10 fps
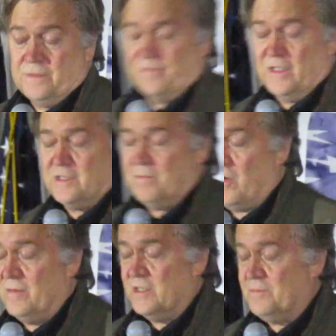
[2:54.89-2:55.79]
Defense
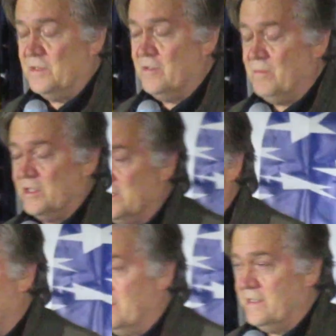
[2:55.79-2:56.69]
Department just put their budget
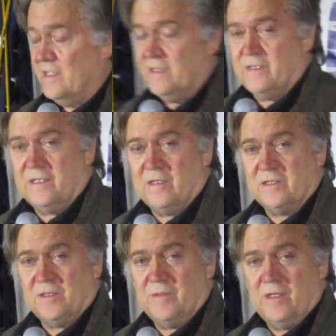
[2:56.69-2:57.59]
out the other day, I think, in
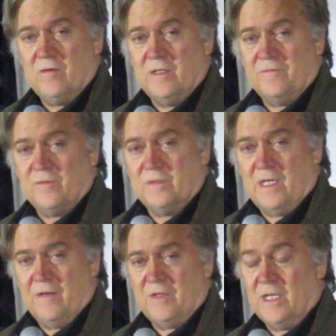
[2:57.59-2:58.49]
some hearing for
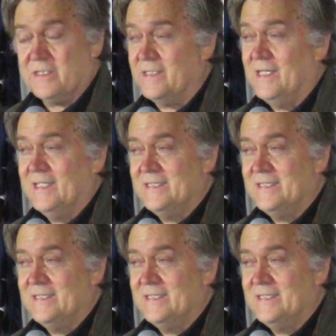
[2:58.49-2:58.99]
Afghanistan.